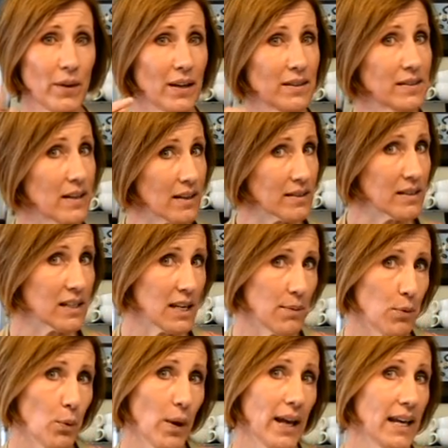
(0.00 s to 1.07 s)
It doesn't
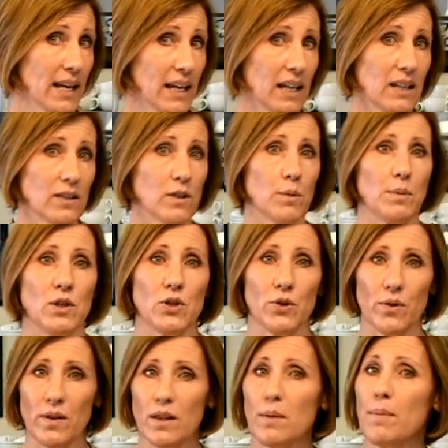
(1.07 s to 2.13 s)
keep away heat, so be
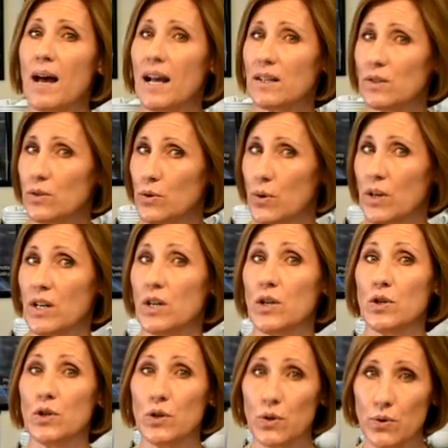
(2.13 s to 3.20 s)
sure that the bag is stored in
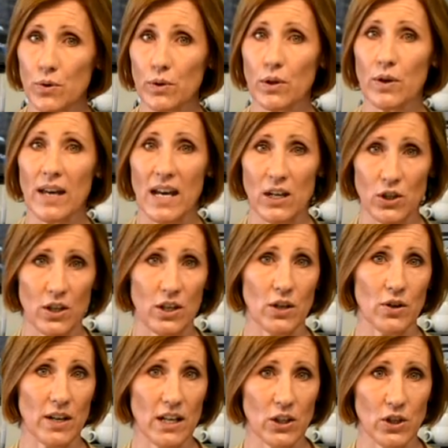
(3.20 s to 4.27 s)
a neutral location in
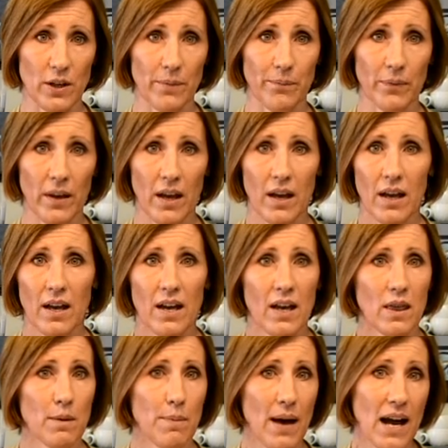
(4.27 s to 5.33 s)
your kitchen.
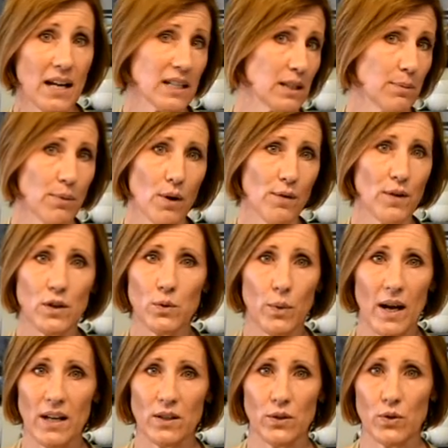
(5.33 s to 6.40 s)
The bag is the perfect
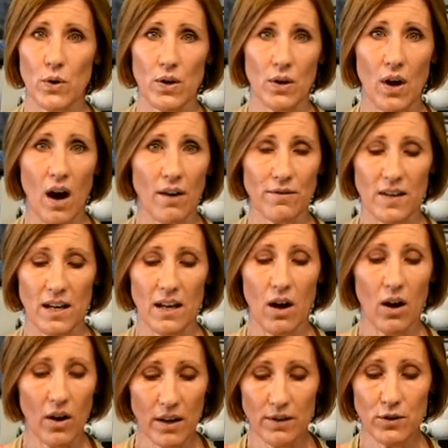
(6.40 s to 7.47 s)
way to store your coffee.
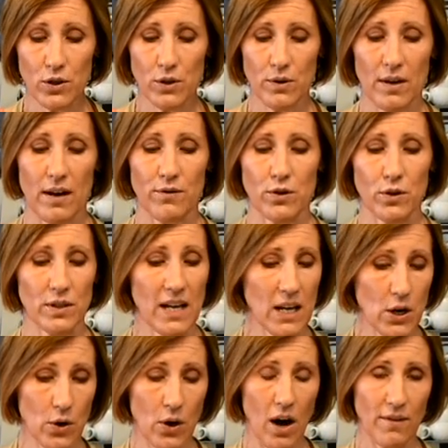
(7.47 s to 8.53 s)
All you have to do after
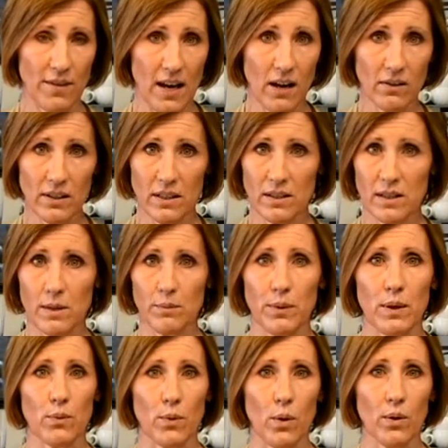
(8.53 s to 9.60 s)
taking your coffee out is
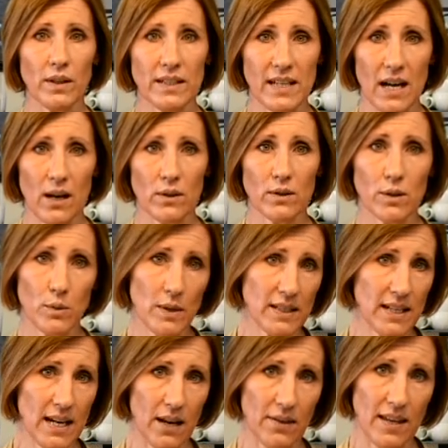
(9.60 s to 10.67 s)
simply roll it down,
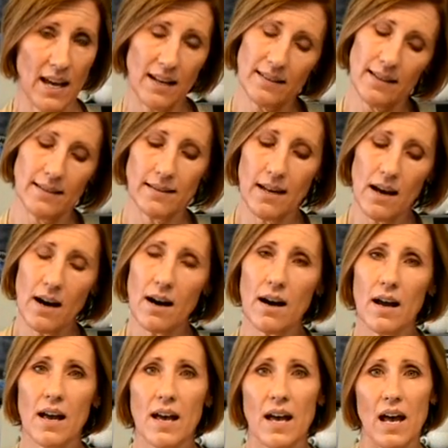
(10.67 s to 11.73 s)
squeezing out the excess air,
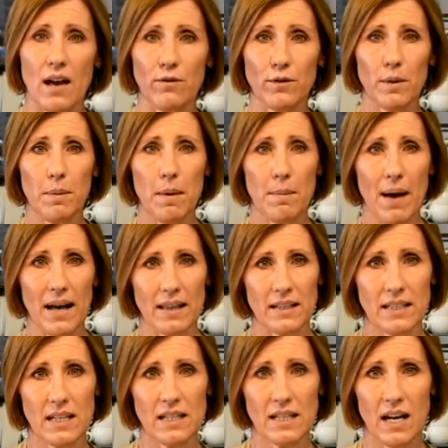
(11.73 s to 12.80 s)
and flipping back the
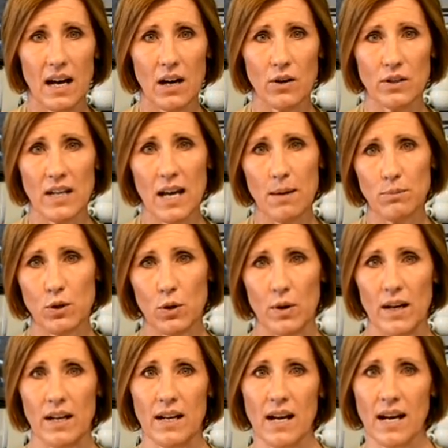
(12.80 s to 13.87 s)
tin tie or tape to
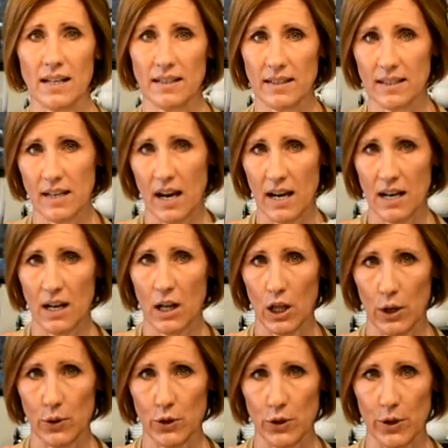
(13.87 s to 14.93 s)
create a nice, tight
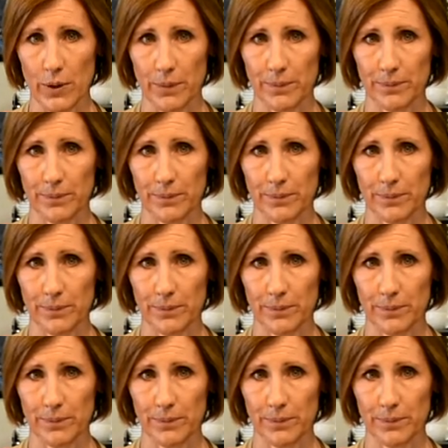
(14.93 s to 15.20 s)
closure.